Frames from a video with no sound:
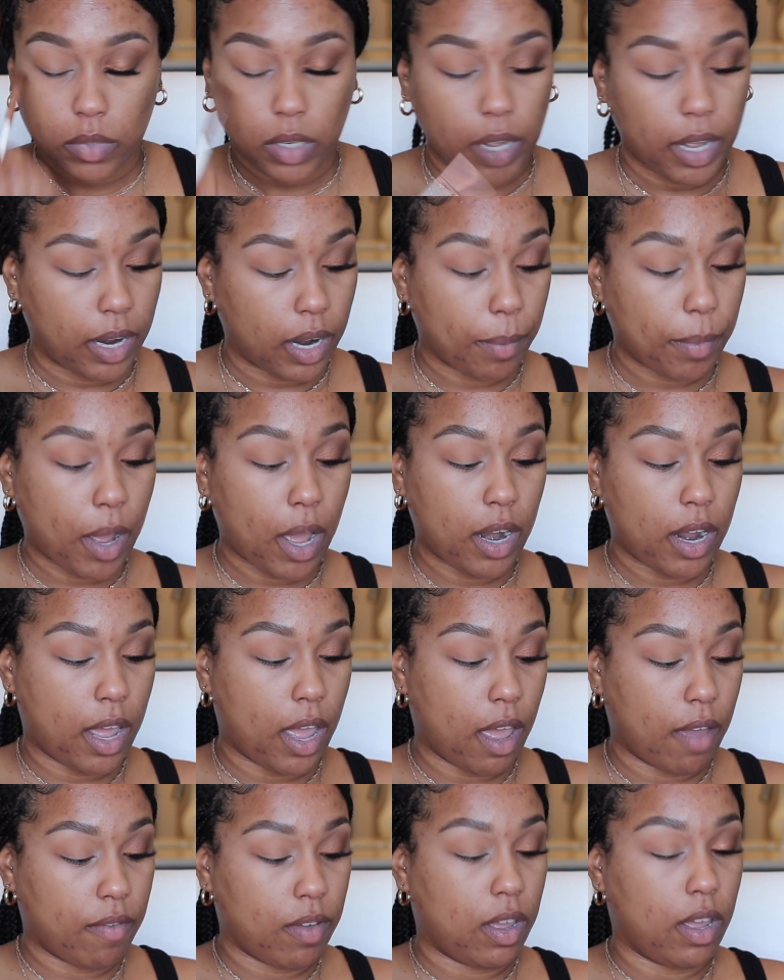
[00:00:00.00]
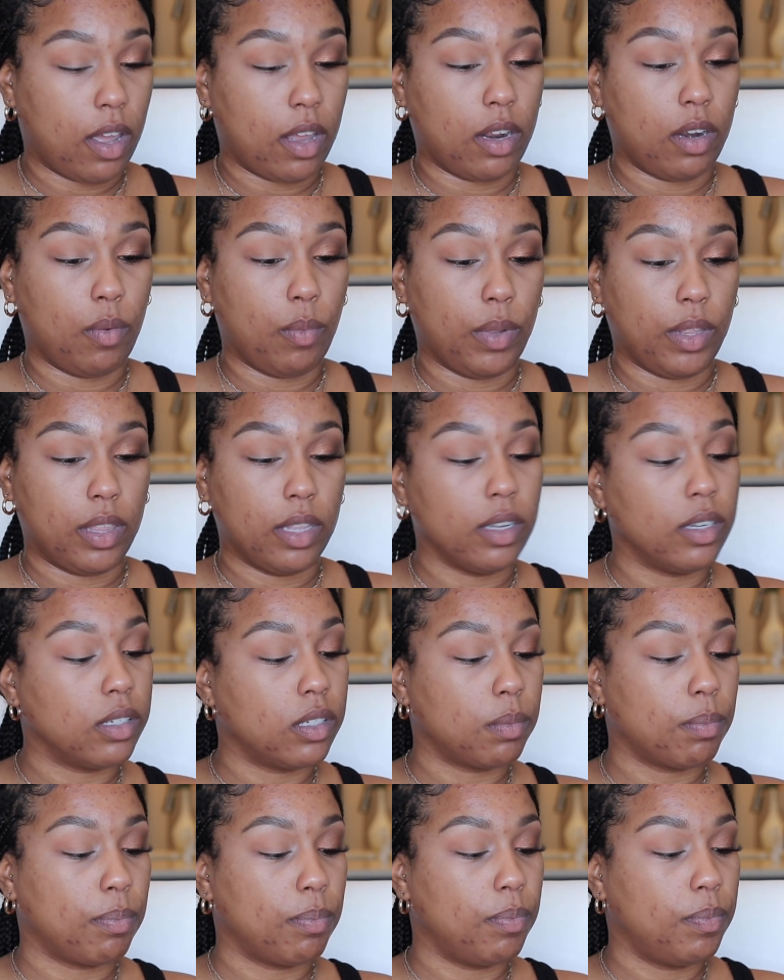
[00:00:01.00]
And I'm kind of heavy-handed with
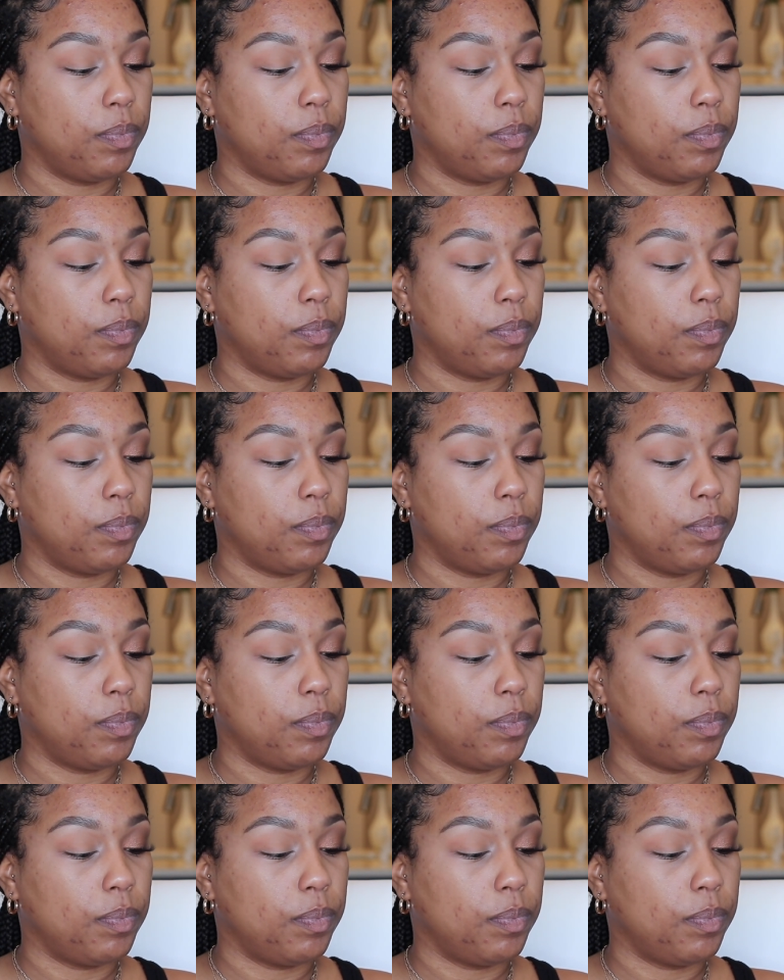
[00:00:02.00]
this